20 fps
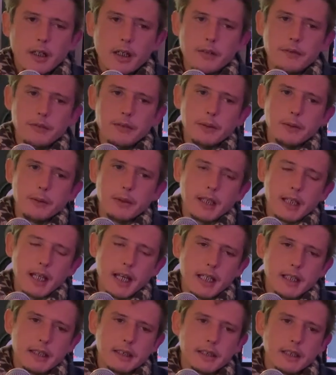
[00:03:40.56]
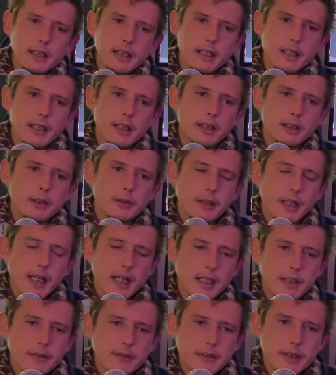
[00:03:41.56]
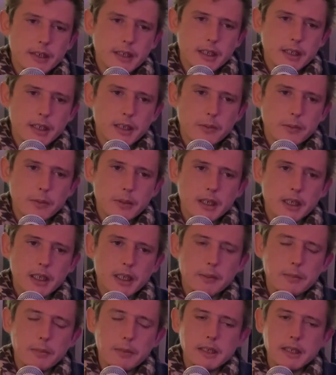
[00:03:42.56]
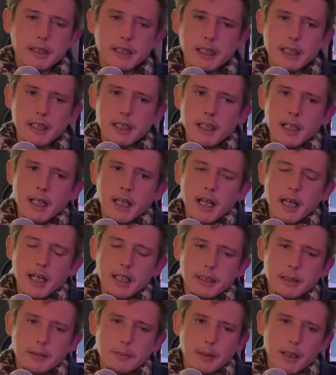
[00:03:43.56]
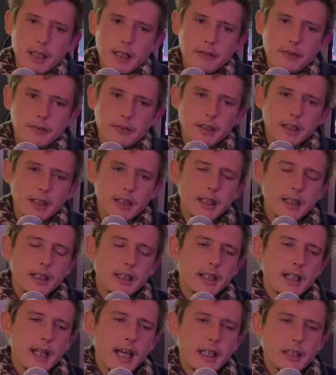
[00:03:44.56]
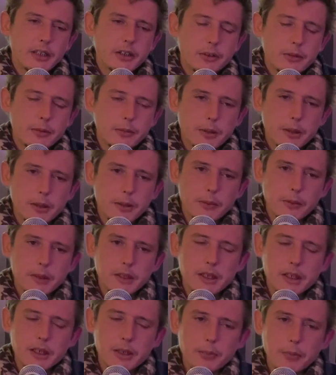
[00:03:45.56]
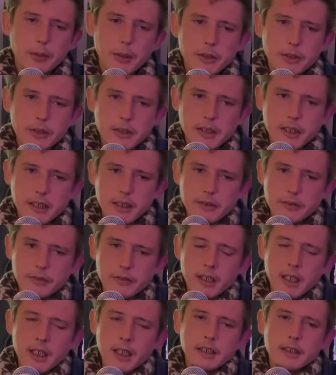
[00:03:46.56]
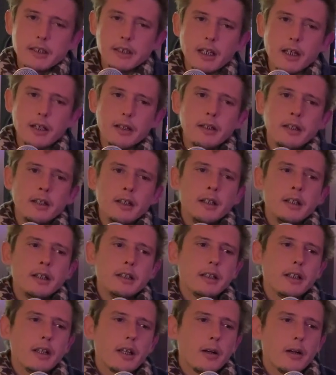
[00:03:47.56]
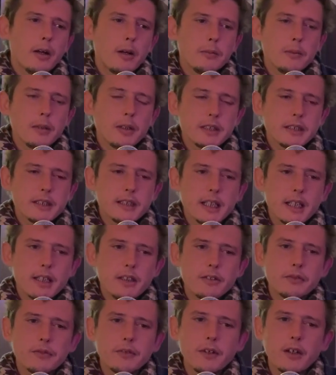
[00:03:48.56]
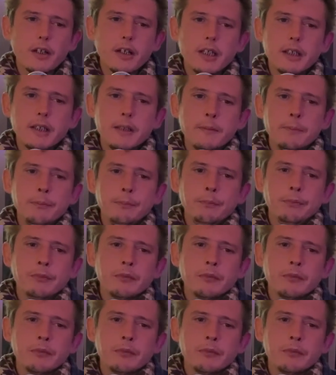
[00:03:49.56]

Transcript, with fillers: I view it as a, creative condition which can be seen as a benefit and an attribute which is positive. So, you know, I'm not satisfied